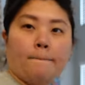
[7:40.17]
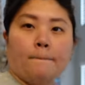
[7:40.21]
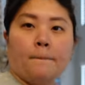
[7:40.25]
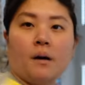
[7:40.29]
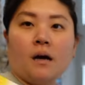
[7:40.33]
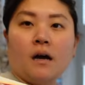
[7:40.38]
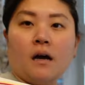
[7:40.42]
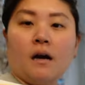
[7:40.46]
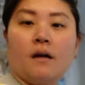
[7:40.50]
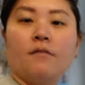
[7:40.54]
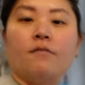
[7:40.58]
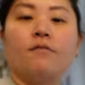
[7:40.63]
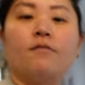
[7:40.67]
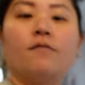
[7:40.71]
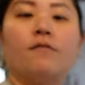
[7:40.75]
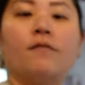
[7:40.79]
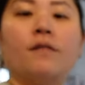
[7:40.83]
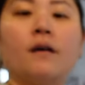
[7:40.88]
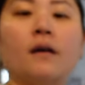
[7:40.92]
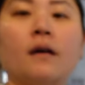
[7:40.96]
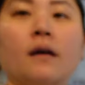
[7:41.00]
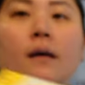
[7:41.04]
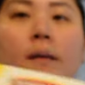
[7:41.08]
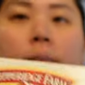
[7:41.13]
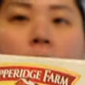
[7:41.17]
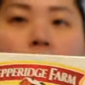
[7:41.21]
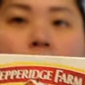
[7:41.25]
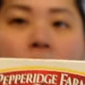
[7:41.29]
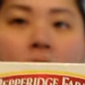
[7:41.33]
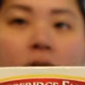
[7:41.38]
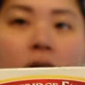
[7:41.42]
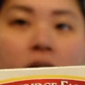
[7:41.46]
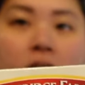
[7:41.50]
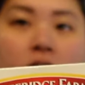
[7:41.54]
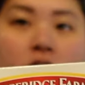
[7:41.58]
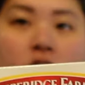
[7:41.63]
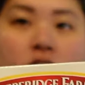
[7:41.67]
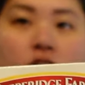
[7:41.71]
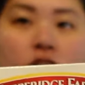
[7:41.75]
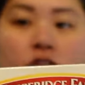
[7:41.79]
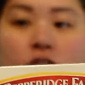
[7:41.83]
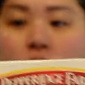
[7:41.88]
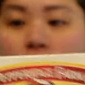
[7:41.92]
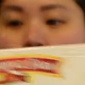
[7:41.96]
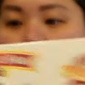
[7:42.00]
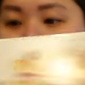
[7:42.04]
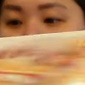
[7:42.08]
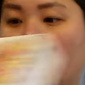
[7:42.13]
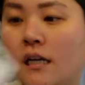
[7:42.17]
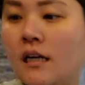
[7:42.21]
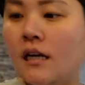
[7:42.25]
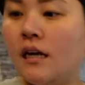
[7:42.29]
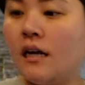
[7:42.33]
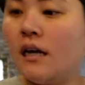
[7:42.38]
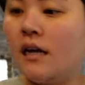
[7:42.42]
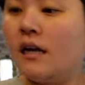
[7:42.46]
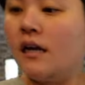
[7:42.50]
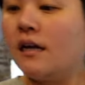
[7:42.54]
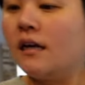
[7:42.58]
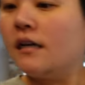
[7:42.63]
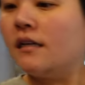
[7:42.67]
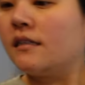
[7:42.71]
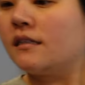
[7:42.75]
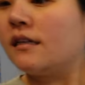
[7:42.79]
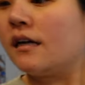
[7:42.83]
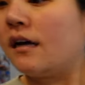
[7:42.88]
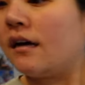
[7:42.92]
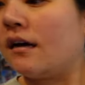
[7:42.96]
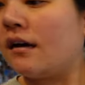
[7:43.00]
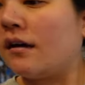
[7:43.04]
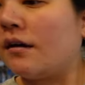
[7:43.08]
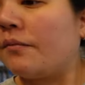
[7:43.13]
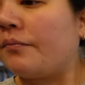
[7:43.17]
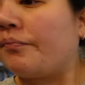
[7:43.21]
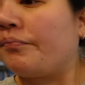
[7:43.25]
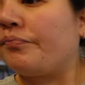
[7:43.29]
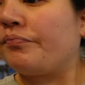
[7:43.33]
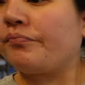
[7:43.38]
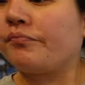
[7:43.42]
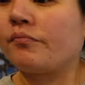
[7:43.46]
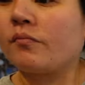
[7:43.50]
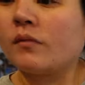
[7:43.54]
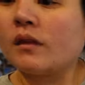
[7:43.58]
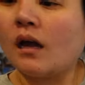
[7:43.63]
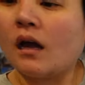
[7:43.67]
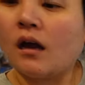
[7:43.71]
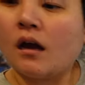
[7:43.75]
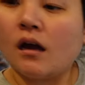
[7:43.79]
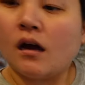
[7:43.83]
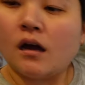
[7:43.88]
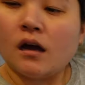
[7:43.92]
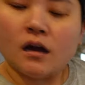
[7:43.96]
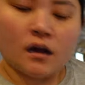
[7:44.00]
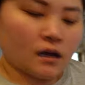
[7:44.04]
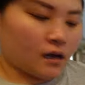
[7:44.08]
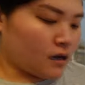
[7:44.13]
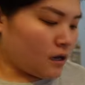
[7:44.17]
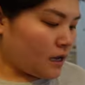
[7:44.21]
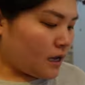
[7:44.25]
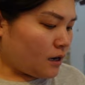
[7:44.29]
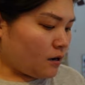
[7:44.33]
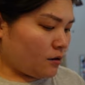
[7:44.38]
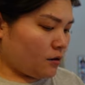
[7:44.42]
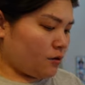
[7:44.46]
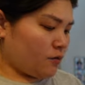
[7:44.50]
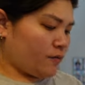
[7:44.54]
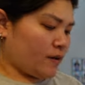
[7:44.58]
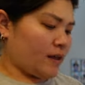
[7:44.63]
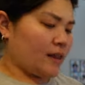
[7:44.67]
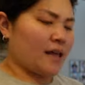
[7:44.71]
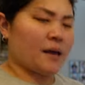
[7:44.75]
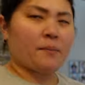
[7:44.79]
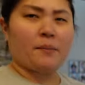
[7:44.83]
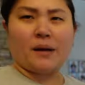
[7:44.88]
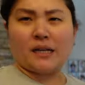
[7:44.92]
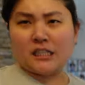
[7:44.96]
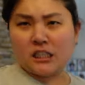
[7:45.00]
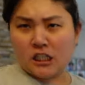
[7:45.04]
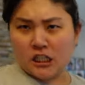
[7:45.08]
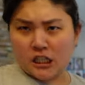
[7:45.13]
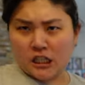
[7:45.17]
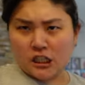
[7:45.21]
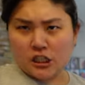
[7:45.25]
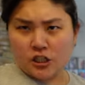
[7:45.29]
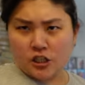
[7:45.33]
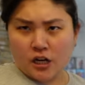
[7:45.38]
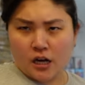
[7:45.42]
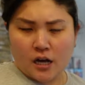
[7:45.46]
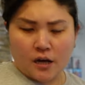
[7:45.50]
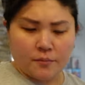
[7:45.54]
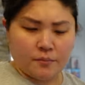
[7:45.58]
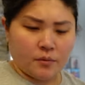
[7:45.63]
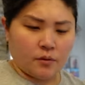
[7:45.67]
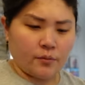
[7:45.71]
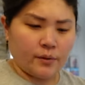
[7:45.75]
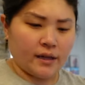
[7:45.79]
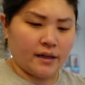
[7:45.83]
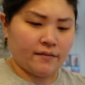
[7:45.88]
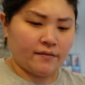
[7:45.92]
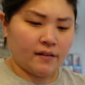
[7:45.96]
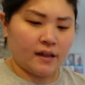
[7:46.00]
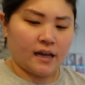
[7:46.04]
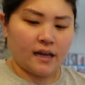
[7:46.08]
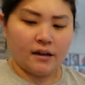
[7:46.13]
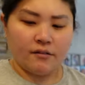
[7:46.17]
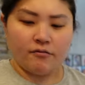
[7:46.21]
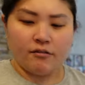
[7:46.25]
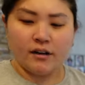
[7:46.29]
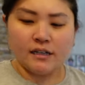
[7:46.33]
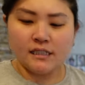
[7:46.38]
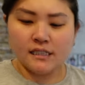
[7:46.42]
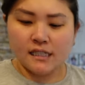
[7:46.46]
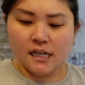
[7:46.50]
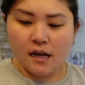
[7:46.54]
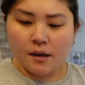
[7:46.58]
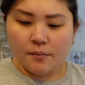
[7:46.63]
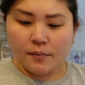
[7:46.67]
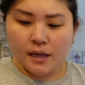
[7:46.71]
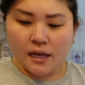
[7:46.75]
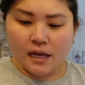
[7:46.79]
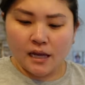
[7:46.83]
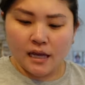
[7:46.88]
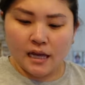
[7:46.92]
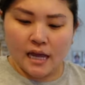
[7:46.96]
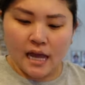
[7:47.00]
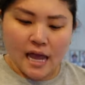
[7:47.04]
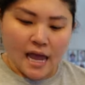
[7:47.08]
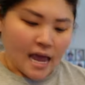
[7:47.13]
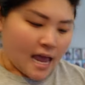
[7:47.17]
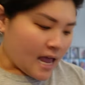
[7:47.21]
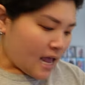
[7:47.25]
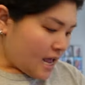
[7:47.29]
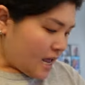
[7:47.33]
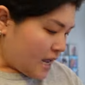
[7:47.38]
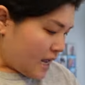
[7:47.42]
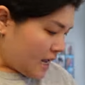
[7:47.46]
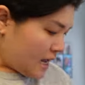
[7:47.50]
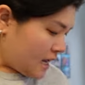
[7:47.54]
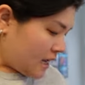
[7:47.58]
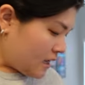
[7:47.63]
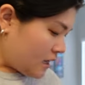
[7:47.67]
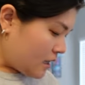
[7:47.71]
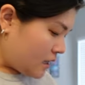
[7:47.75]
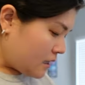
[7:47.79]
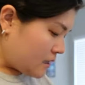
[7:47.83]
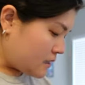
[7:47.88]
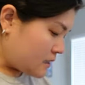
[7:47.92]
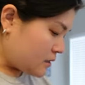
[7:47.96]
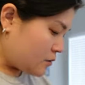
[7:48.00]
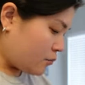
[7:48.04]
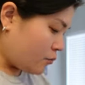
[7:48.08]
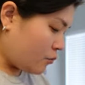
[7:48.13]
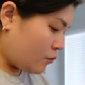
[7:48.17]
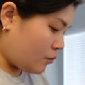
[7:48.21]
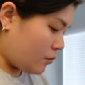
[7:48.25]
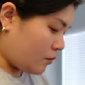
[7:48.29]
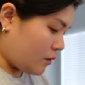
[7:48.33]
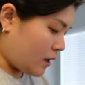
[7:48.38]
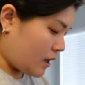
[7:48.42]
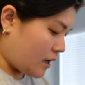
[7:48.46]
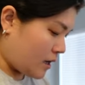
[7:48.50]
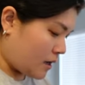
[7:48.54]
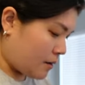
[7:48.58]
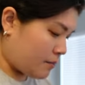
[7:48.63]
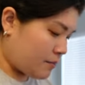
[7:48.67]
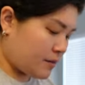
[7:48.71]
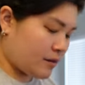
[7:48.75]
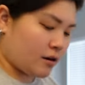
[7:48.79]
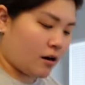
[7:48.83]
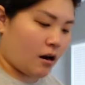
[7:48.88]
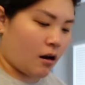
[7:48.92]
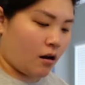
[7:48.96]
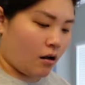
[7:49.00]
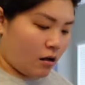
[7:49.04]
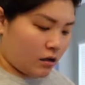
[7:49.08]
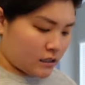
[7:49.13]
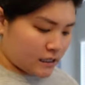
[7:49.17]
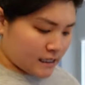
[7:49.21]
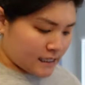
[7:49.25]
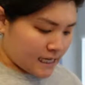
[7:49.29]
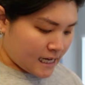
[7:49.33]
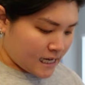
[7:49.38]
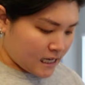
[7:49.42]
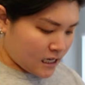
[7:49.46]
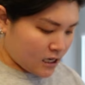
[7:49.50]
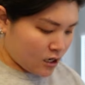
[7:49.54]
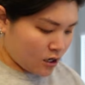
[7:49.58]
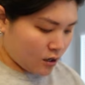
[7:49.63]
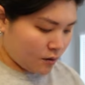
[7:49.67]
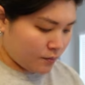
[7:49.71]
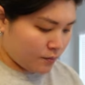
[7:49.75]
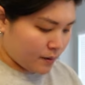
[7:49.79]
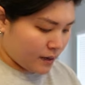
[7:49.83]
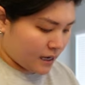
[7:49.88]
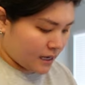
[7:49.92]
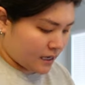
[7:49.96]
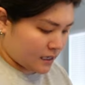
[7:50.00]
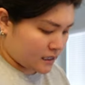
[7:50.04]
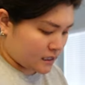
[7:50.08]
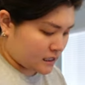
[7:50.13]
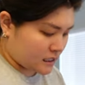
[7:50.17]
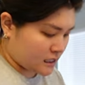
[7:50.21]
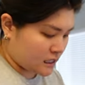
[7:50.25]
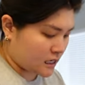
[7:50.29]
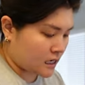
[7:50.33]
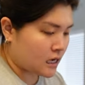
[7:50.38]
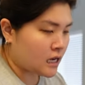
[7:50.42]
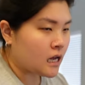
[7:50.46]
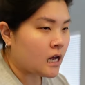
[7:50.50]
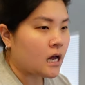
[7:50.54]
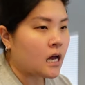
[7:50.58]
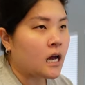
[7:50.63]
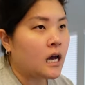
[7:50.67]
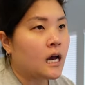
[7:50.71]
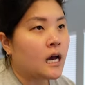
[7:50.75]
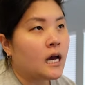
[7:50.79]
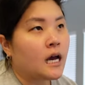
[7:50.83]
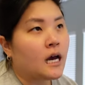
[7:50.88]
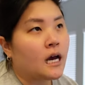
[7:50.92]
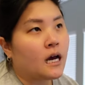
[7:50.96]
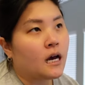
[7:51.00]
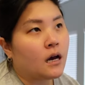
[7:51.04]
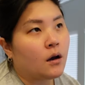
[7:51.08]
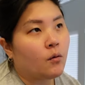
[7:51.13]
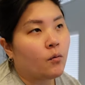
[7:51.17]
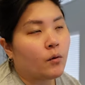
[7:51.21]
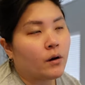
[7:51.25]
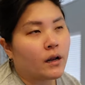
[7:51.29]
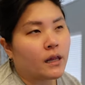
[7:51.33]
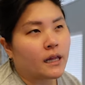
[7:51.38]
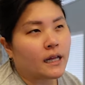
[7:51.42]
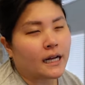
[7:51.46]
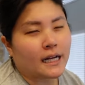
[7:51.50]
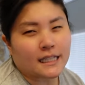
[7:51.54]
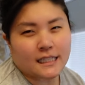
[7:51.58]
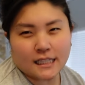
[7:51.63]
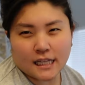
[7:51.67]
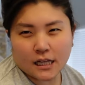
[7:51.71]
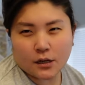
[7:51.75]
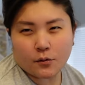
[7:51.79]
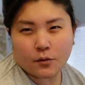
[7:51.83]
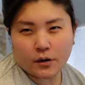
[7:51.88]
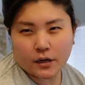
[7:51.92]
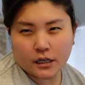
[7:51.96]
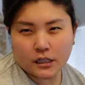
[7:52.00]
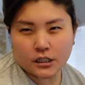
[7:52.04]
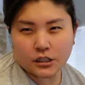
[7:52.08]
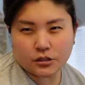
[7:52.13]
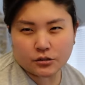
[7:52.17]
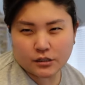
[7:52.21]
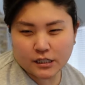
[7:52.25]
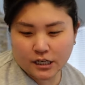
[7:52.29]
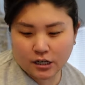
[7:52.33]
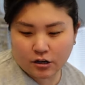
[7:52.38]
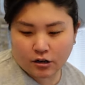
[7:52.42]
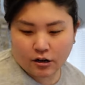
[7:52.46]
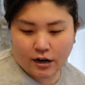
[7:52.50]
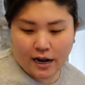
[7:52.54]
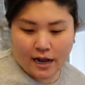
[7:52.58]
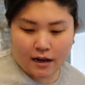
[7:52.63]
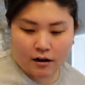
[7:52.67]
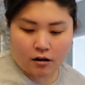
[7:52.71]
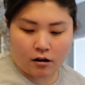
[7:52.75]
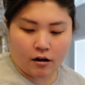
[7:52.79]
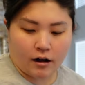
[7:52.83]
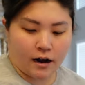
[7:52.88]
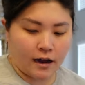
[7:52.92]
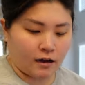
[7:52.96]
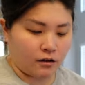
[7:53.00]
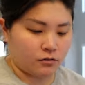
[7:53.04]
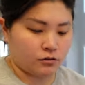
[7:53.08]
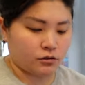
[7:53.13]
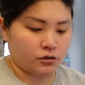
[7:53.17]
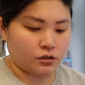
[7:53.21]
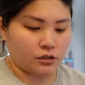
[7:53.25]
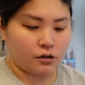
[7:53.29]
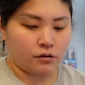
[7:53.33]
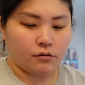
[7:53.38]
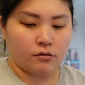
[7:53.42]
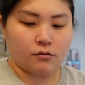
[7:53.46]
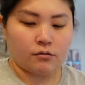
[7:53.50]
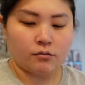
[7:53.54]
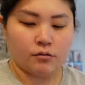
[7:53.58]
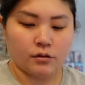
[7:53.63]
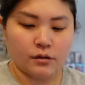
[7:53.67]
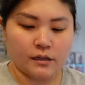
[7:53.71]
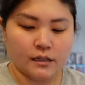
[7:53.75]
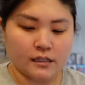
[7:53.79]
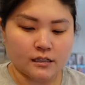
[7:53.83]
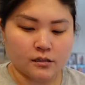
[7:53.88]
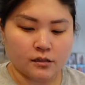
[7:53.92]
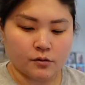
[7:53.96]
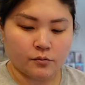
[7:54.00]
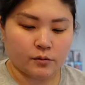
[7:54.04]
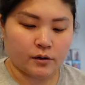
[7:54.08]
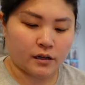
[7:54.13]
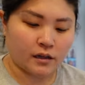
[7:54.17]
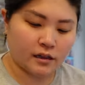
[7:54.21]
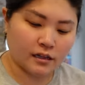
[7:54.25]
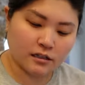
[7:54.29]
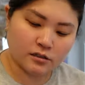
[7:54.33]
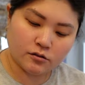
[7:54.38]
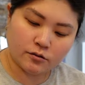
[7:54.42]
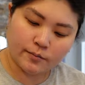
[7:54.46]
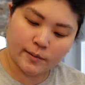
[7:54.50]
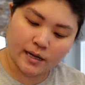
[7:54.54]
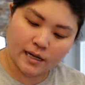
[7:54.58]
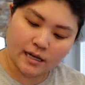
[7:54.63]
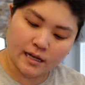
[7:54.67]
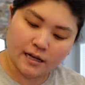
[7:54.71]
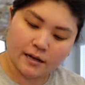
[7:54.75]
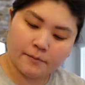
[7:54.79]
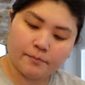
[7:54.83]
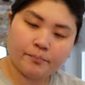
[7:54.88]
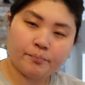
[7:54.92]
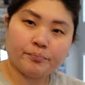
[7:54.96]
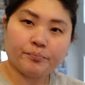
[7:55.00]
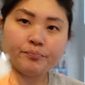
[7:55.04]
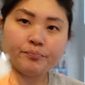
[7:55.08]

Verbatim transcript: puff pastry. Um, I don't know if I like mentioned this or not, but we have like friends coming and um, they're not all staying here, but uh, one of the nights I think we're gonna do dinner at our house. So that's one of the things we're making.